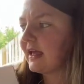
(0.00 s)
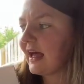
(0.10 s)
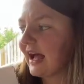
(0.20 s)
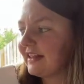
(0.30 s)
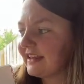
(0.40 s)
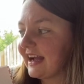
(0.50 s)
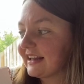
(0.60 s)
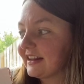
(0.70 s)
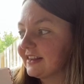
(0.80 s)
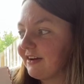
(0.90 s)
And they had a
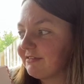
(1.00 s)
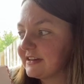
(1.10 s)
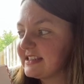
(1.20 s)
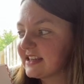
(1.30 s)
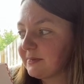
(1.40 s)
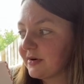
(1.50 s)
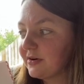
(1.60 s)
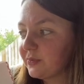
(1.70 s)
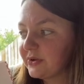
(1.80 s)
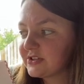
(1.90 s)
lovely supper
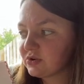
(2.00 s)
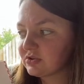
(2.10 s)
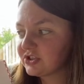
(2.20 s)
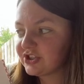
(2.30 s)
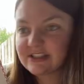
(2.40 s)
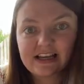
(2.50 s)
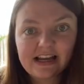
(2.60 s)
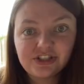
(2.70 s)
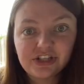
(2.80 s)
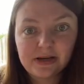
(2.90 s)
with sausages
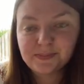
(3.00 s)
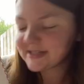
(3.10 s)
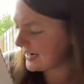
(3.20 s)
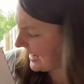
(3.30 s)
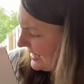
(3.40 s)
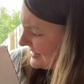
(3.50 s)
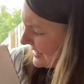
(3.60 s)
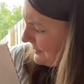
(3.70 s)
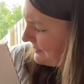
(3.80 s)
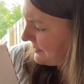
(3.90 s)
and chips and ice cream.